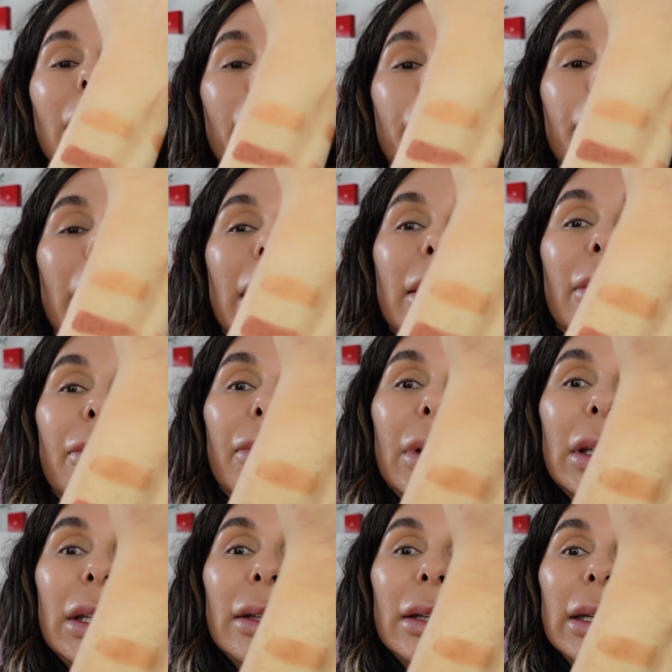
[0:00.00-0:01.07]
but
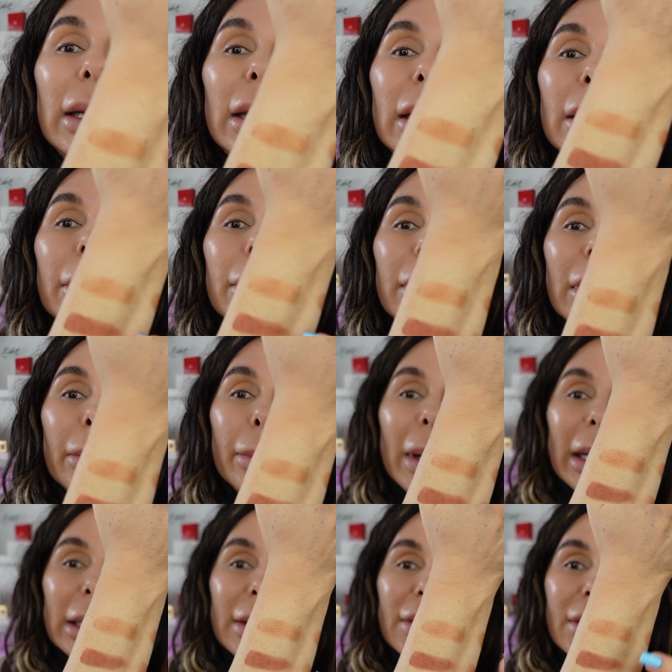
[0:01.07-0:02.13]
definitely the
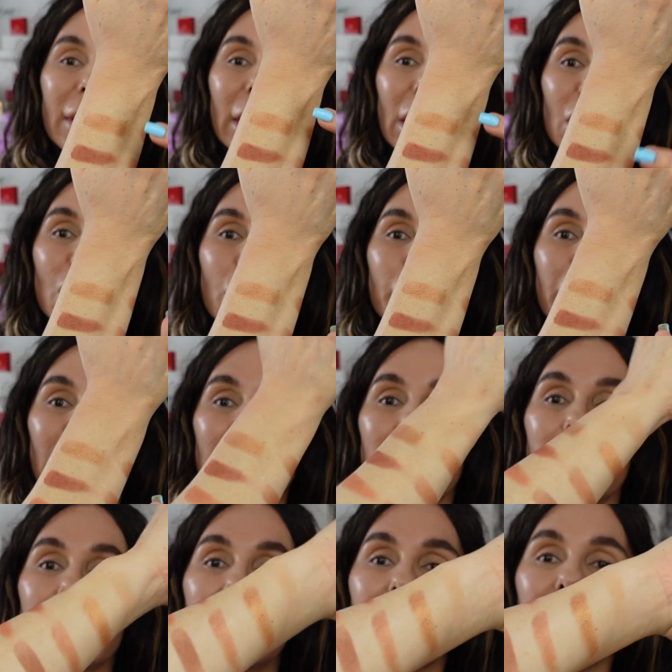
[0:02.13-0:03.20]
Backstage
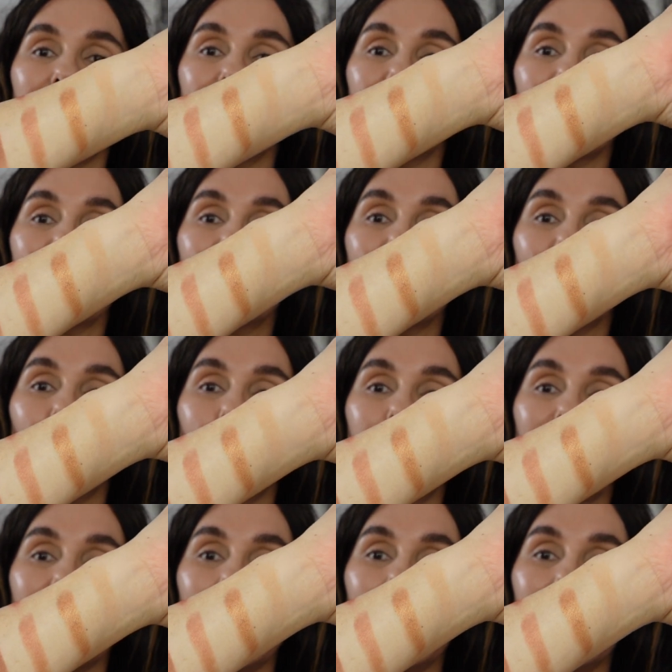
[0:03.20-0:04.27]
palette is super
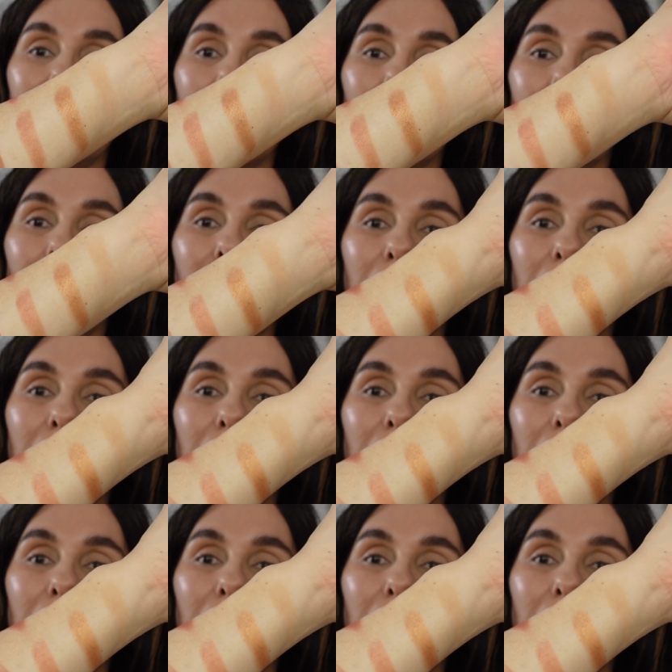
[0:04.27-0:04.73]
alike